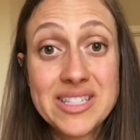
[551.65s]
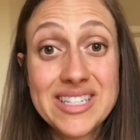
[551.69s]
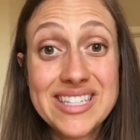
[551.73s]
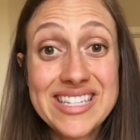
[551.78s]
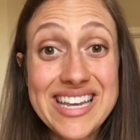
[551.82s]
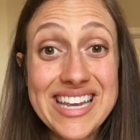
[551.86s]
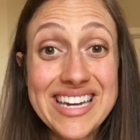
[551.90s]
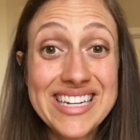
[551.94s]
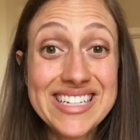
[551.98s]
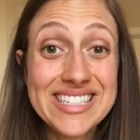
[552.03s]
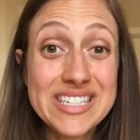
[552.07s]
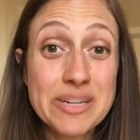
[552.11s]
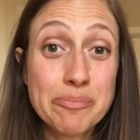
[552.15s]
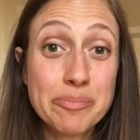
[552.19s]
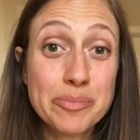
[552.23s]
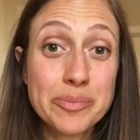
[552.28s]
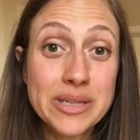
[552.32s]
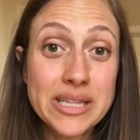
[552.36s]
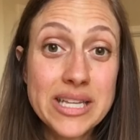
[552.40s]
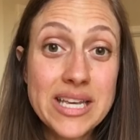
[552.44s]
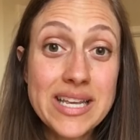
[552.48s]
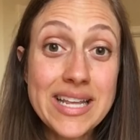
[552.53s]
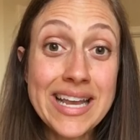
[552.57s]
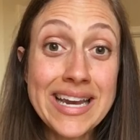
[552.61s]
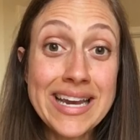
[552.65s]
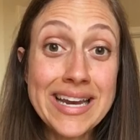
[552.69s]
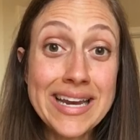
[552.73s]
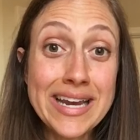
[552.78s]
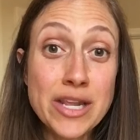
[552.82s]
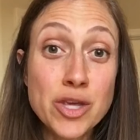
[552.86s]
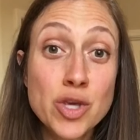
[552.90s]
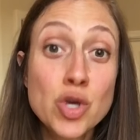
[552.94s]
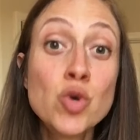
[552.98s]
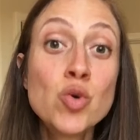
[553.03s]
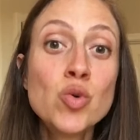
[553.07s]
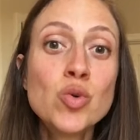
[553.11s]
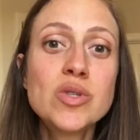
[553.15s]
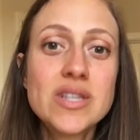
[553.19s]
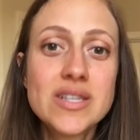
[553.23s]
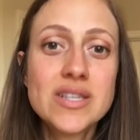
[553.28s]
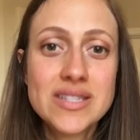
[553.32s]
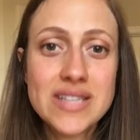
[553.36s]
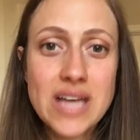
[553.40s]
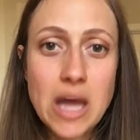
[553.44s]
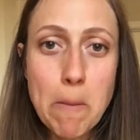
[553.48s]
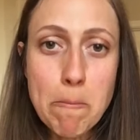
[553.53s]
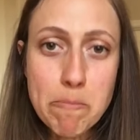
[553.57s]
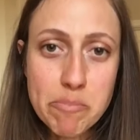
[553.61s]
C and it deplete and it
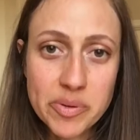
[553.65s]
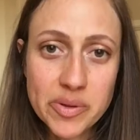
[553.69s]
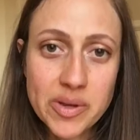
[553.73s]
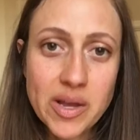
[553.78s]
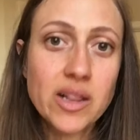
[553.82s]
uses up